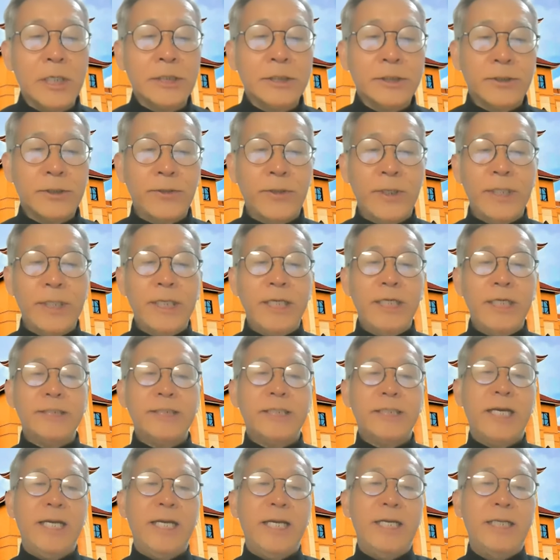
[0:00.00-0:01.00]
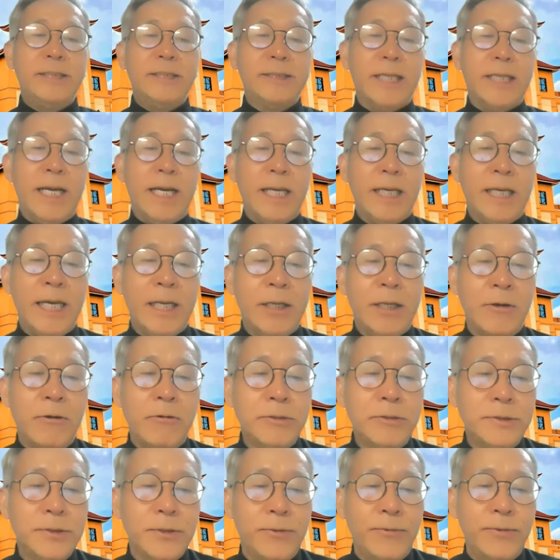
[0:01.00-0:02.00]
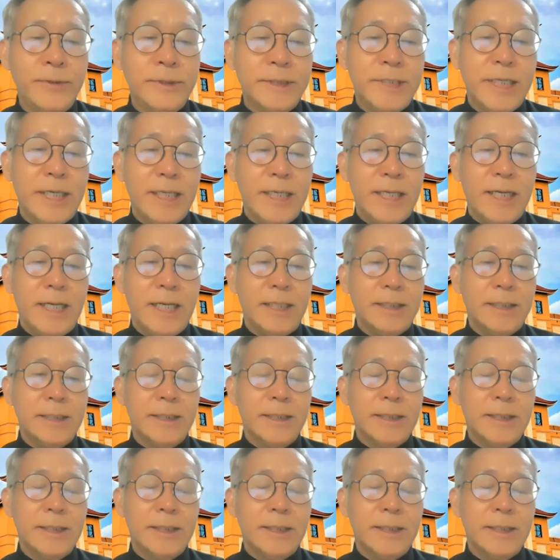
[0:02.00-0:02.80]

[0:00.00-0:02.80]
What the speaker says: So in this case, I can also say that